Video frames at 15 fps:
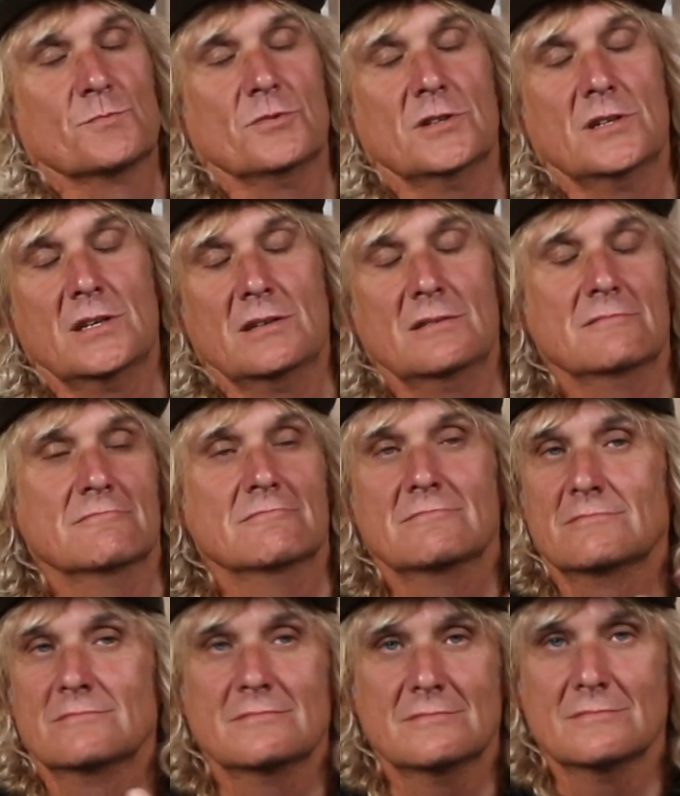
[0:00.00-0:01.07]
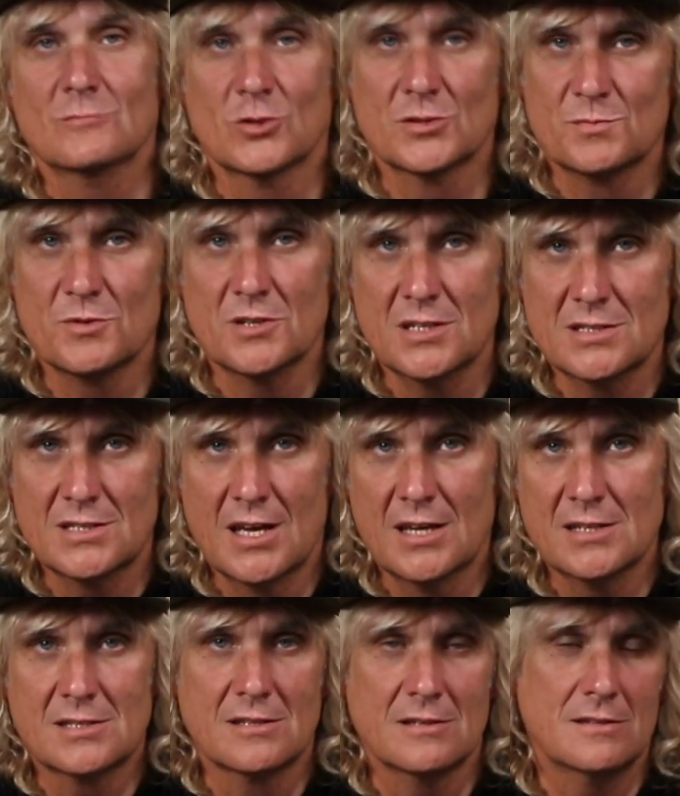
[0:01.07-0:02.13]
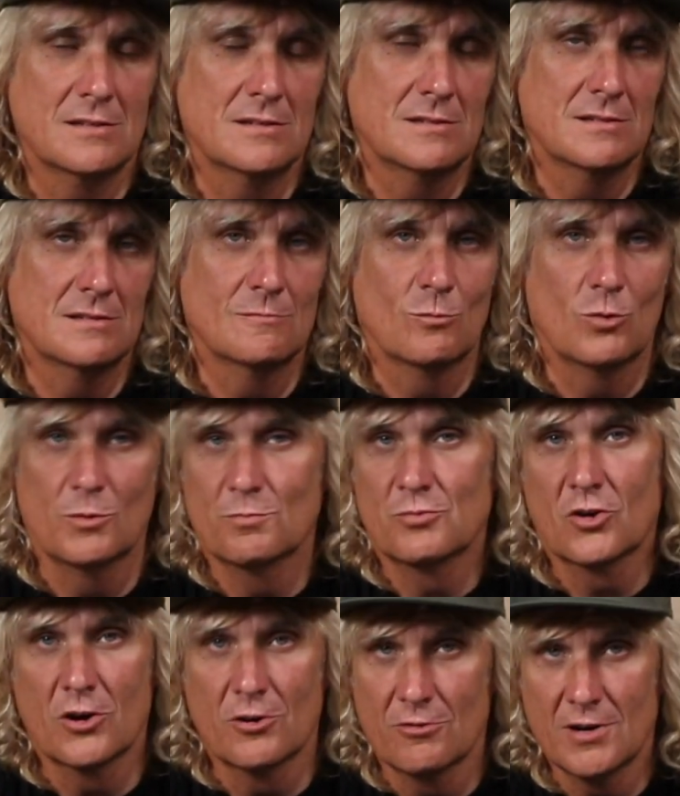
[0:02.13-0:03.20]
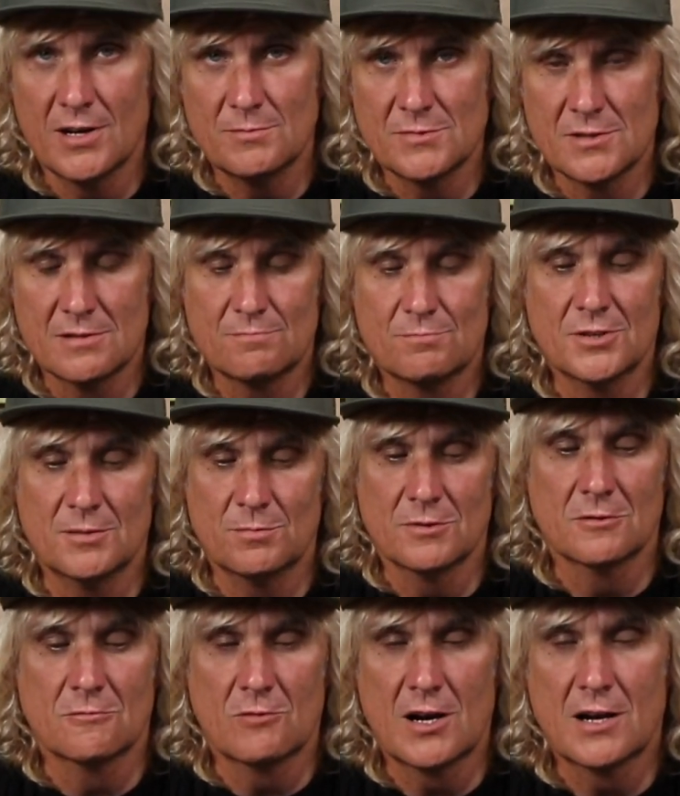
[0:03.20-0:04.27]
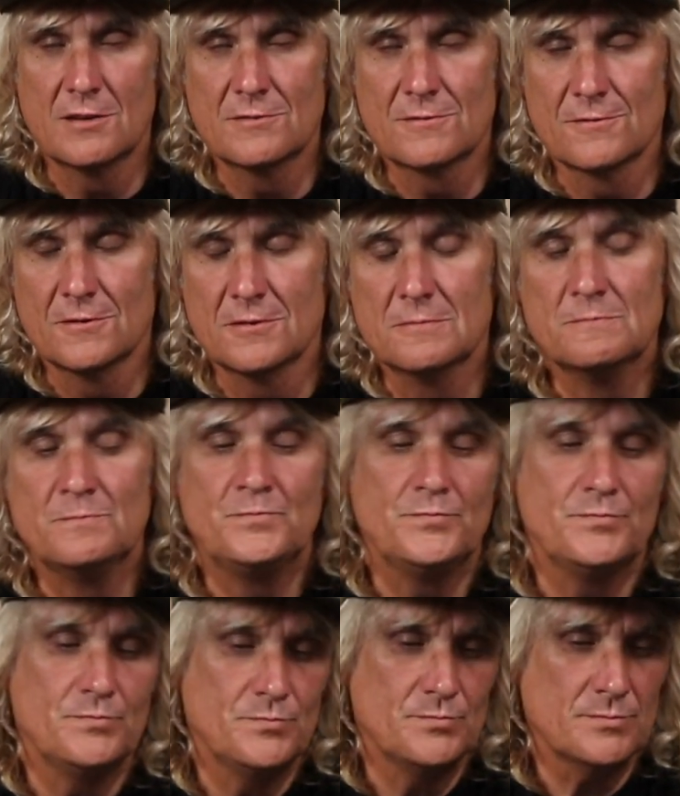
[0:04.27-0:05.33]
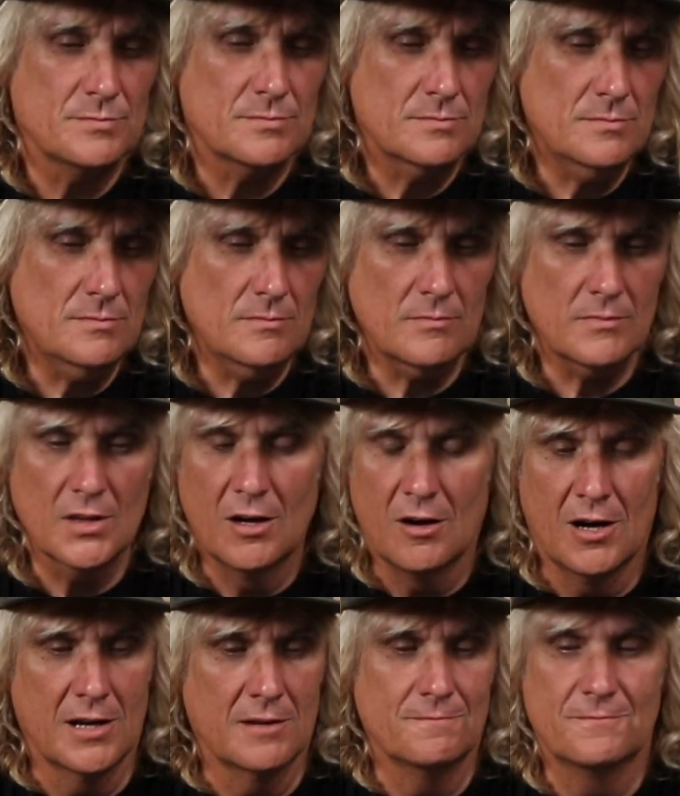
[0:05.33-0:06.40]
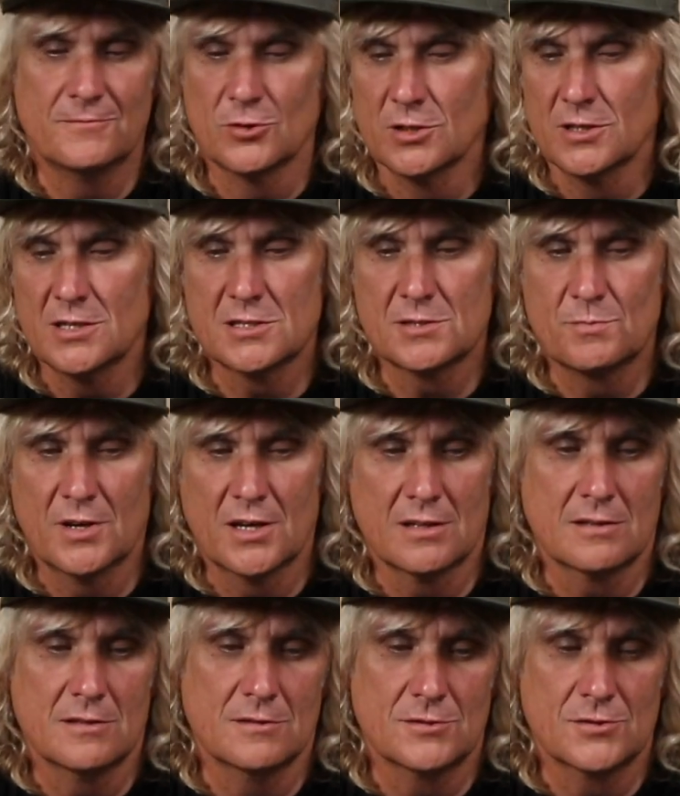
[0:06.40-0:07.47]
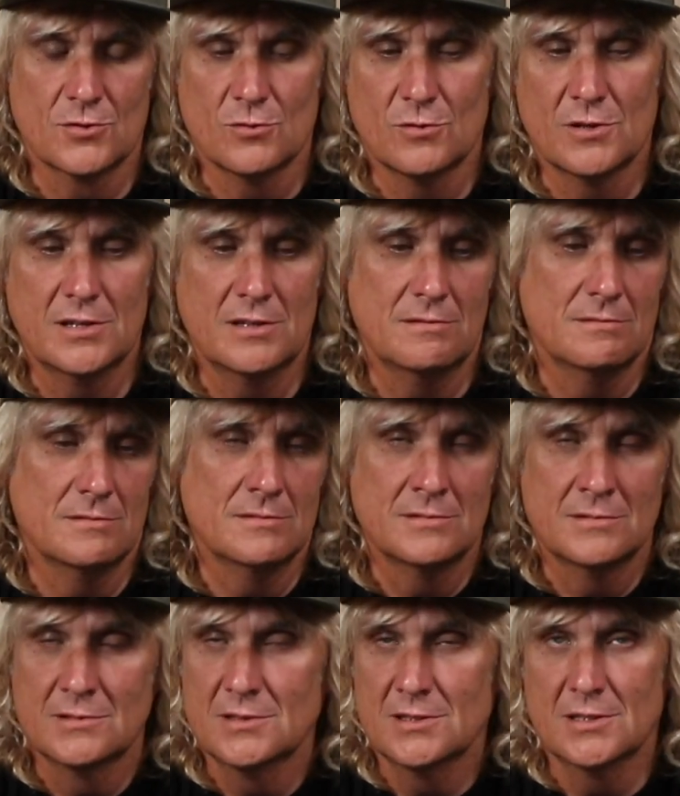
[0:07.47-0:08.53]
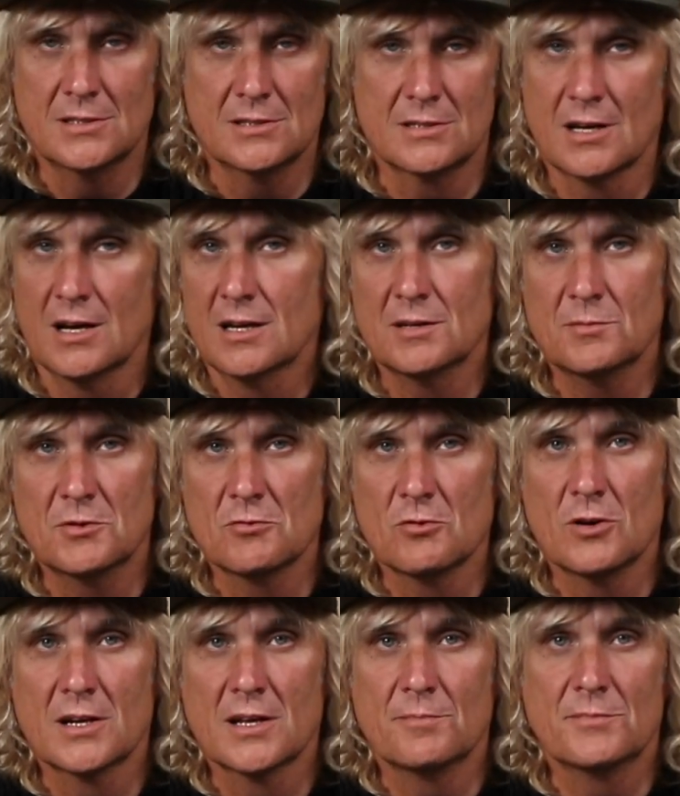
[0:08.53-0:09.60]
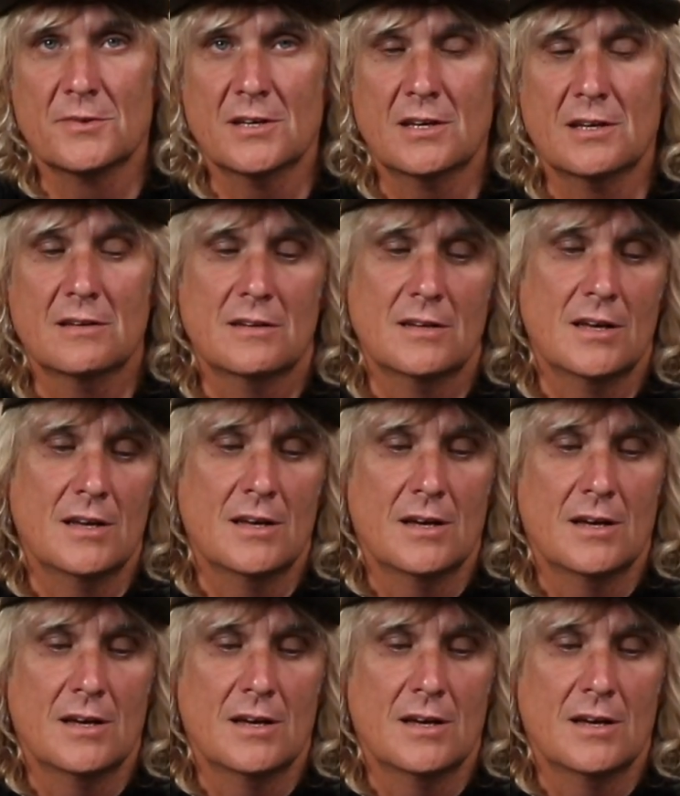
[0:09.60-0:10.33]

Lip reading: being tested and what programs people are running through. I fully expect that Troy is going to be right up there.